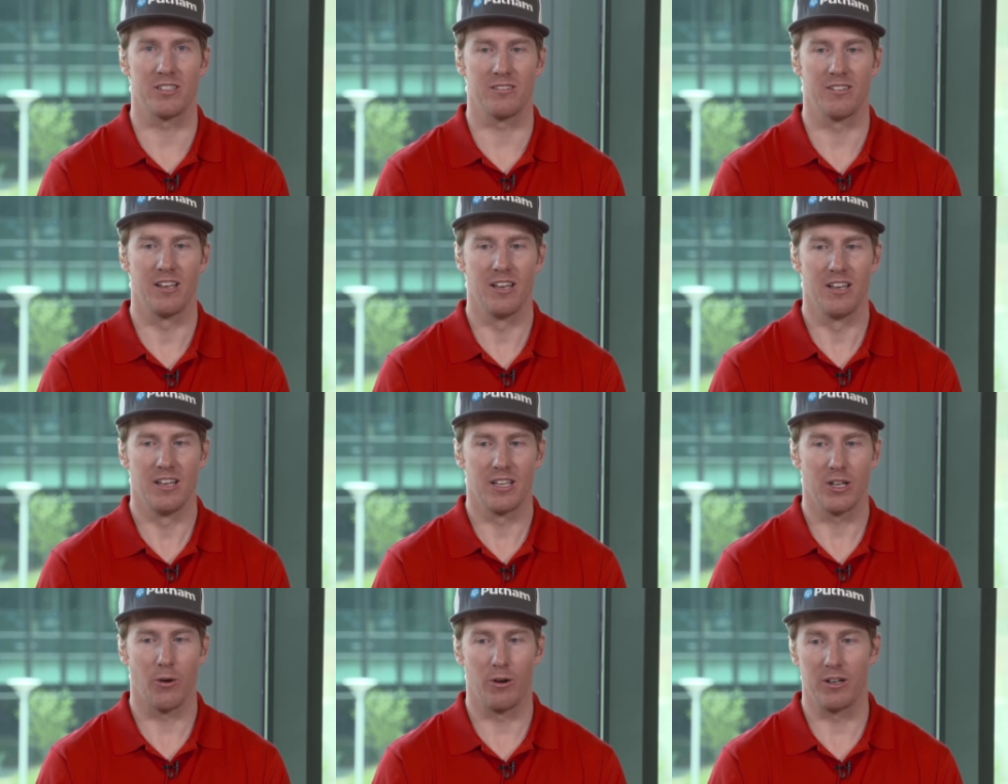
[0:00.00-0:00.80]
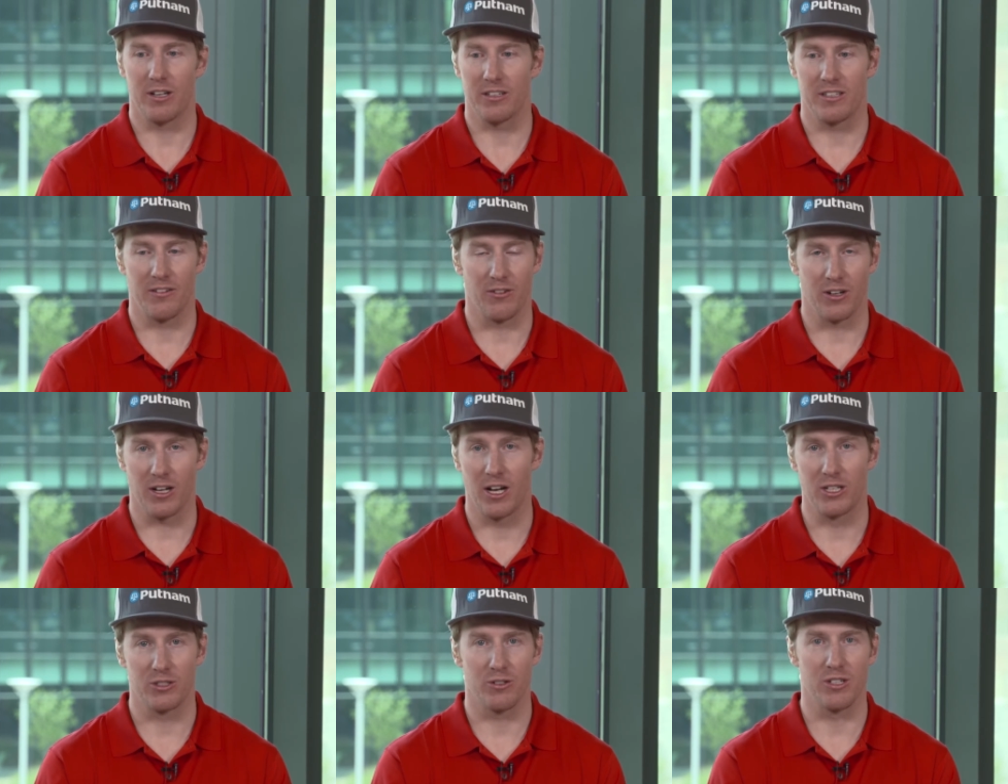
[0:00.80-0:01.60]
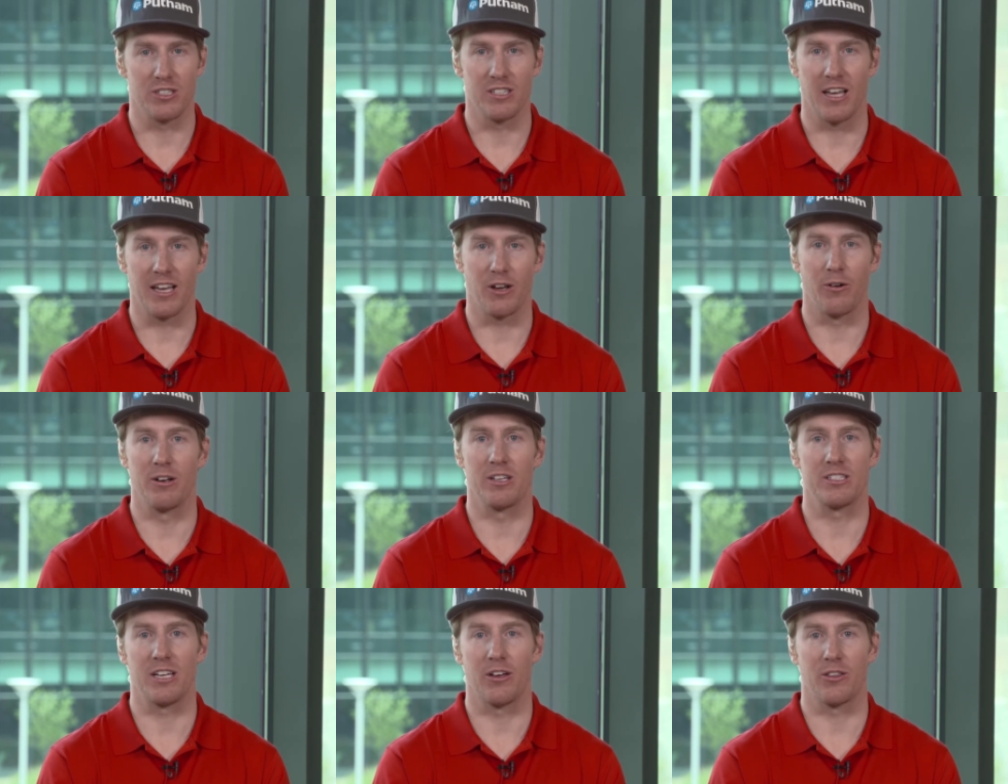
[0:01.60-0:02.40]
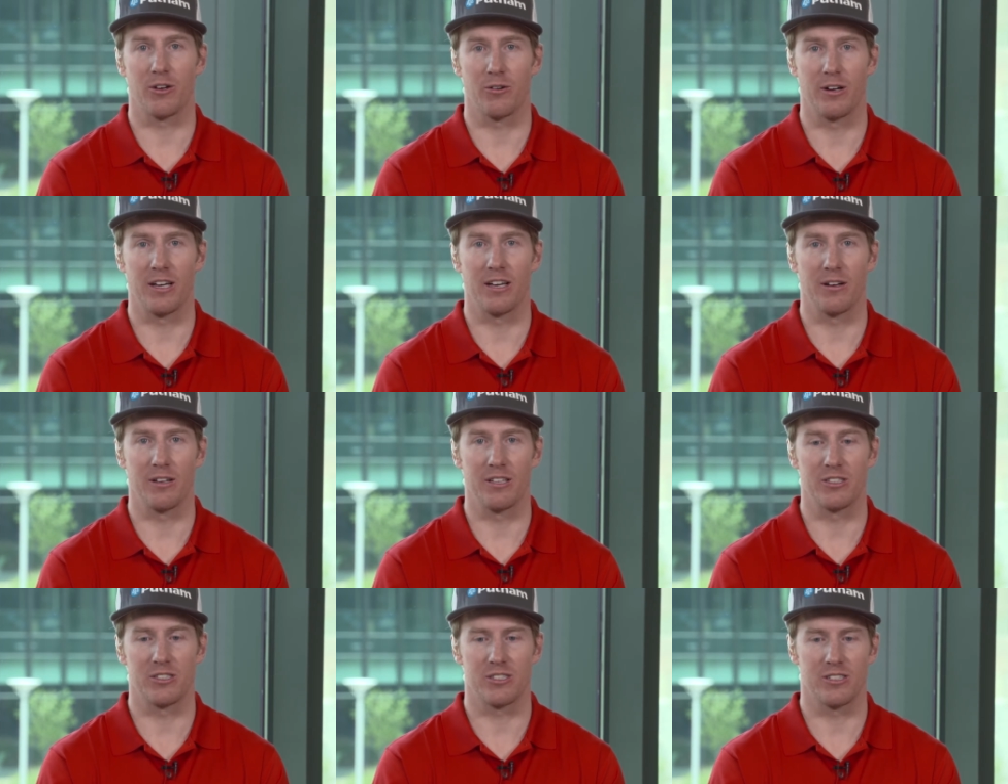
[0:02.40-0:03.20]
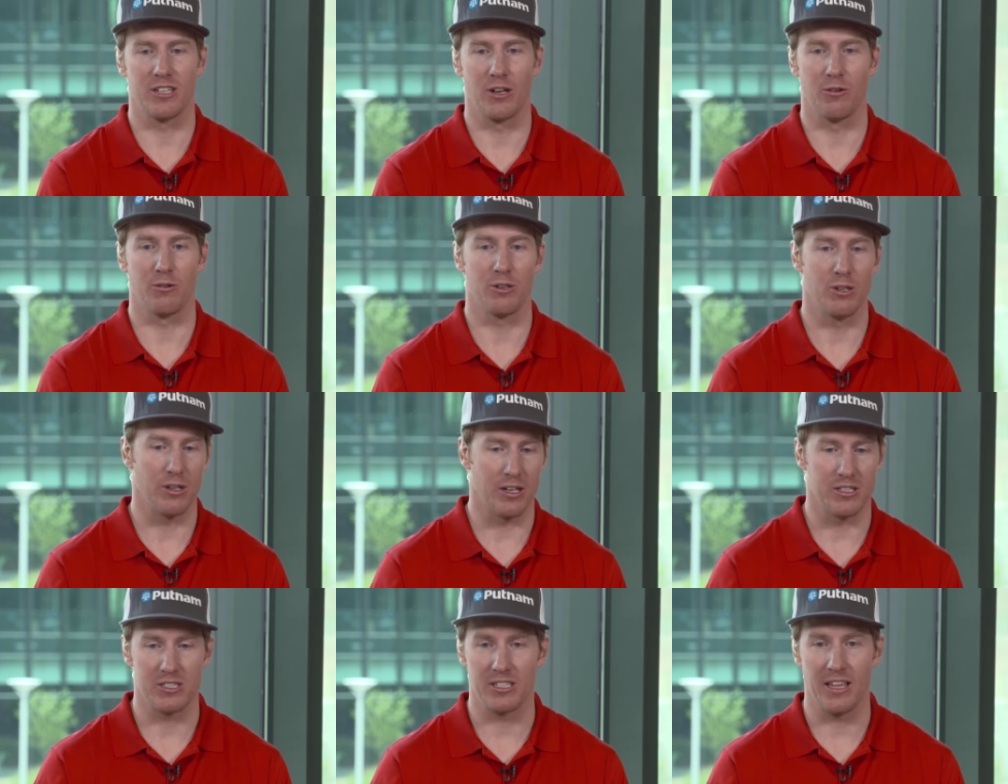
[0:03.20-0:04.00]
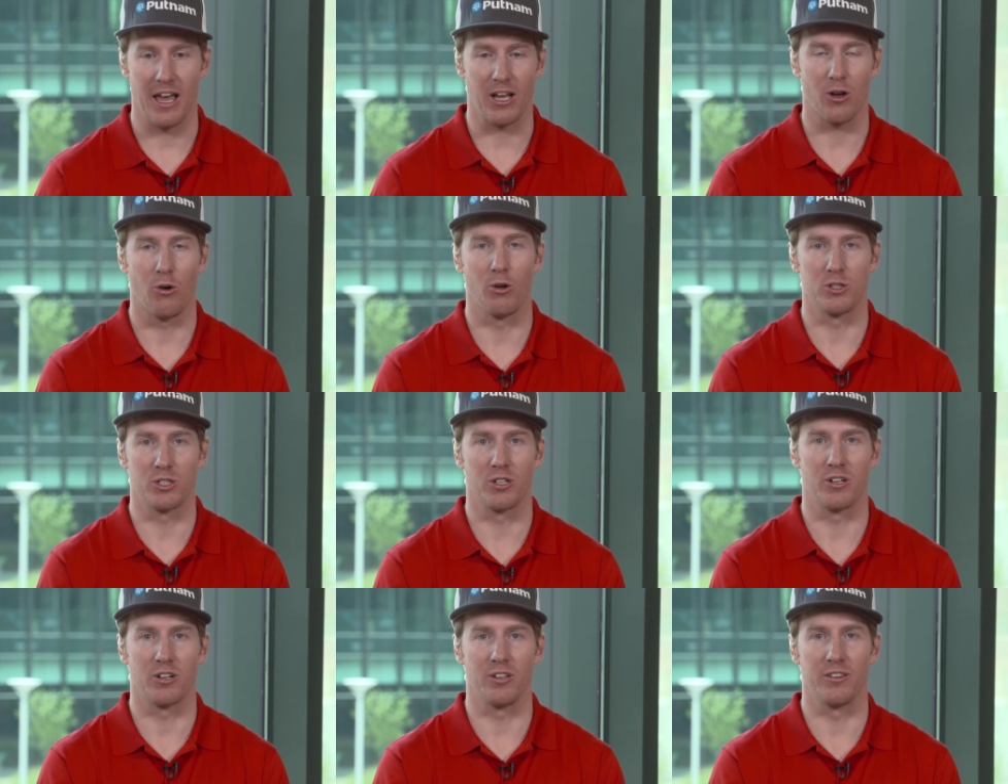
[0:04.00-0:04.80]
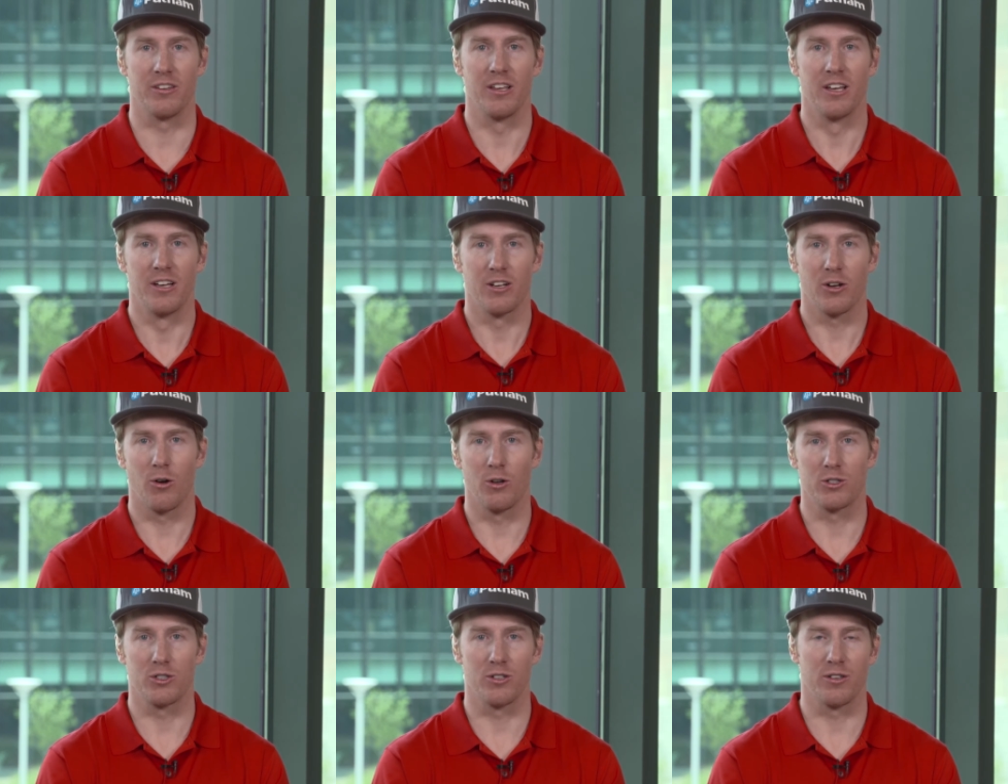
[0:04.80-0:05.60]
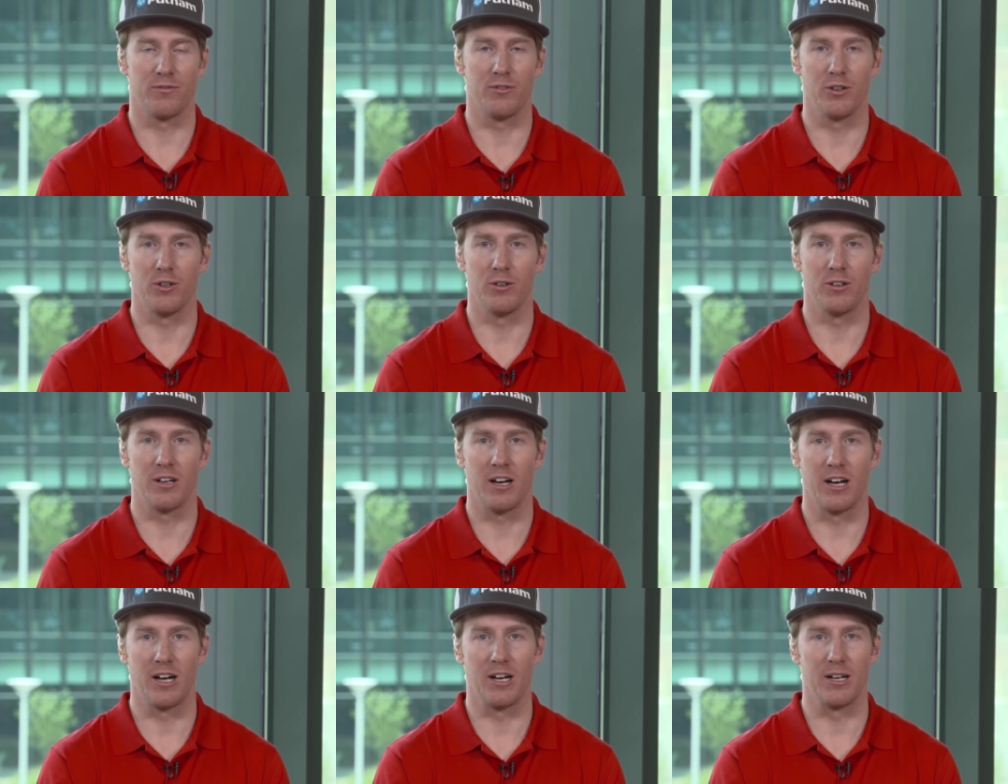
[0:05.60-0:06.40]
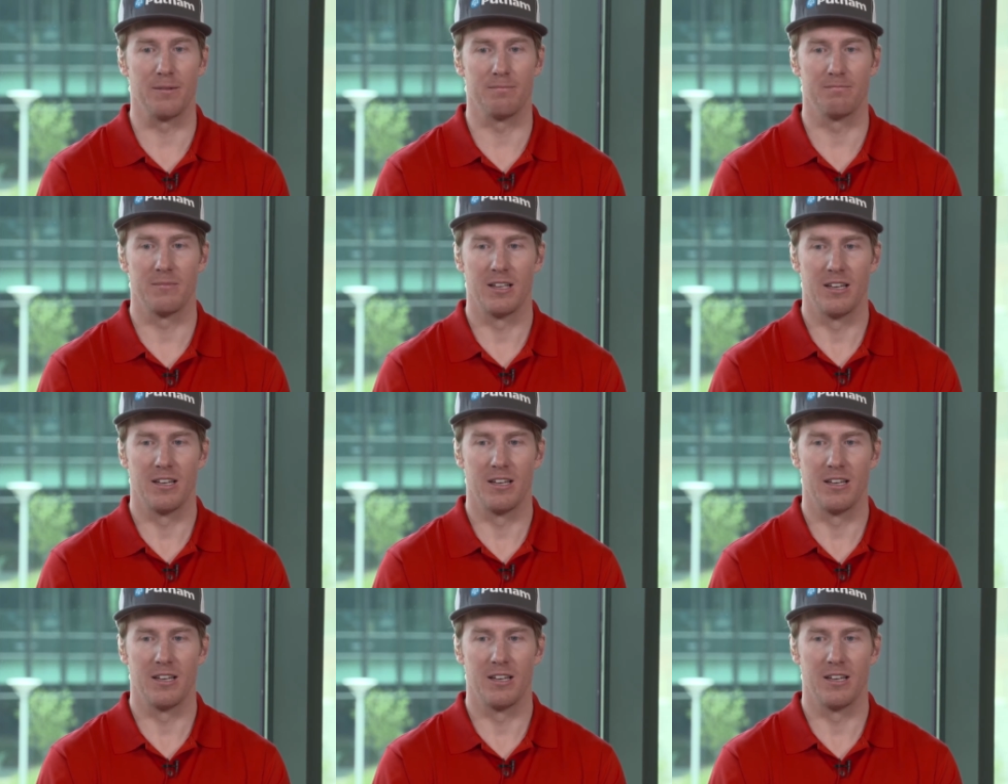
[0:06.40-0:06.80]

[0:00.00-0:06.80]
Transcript: And going to different countries, like going to South Korea, it's, you know, you get to see that culture and culture of the food, um,